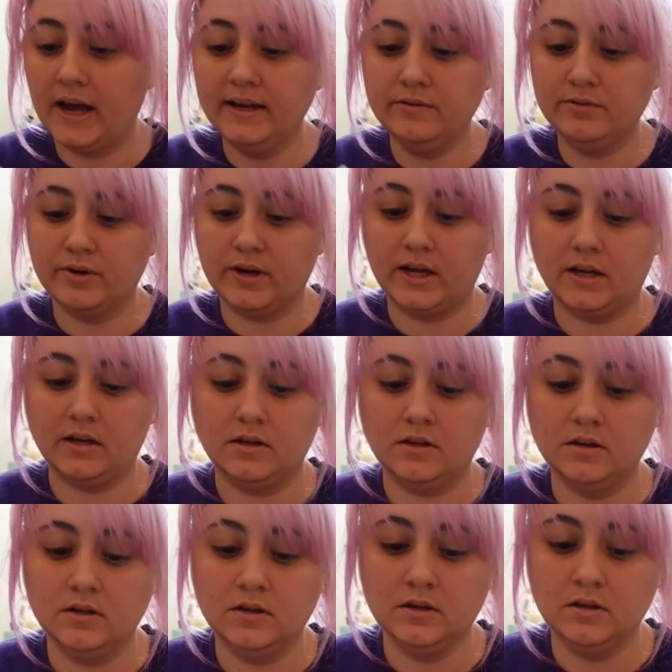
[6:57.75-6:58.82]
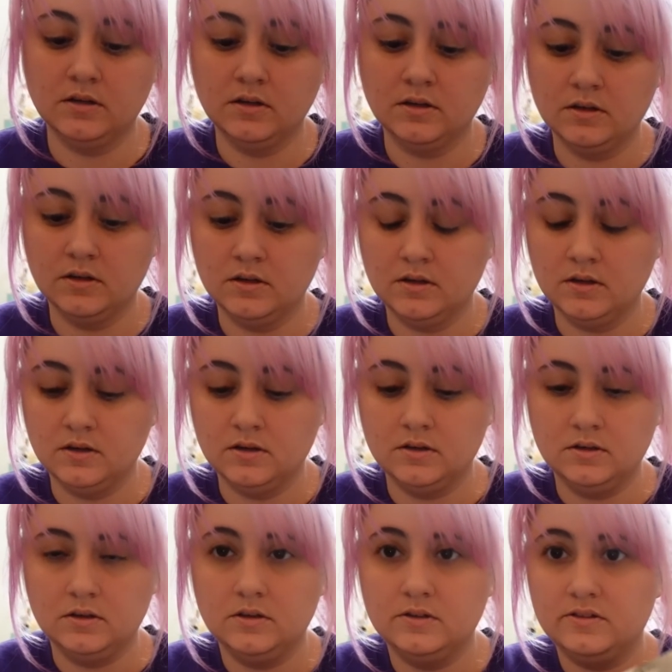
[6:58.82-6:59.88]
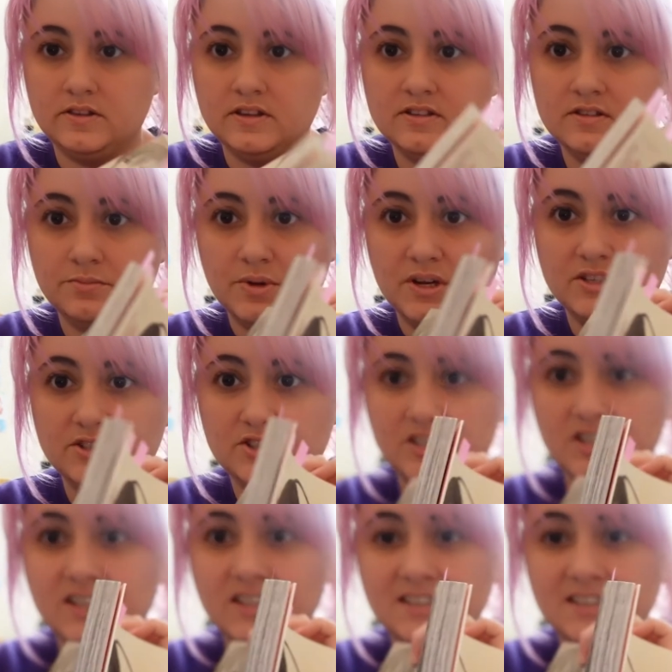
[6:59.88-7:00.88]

I read this much